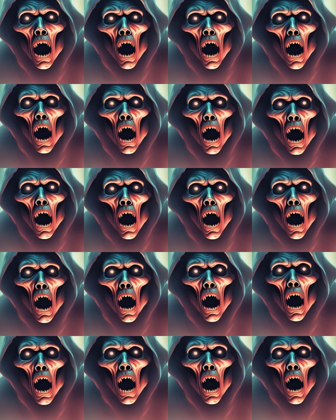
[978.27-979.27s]
I thought I could
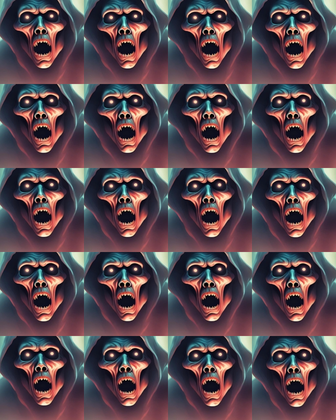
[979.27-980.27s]
break her spirit,
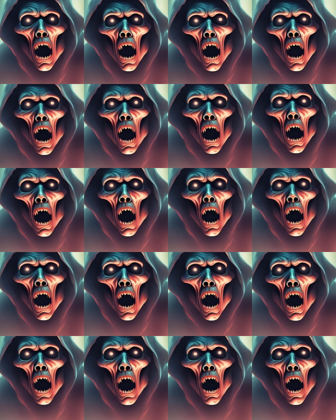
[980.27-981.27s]
but I
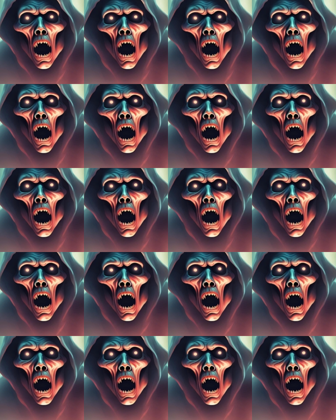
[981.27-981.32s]
couldn't.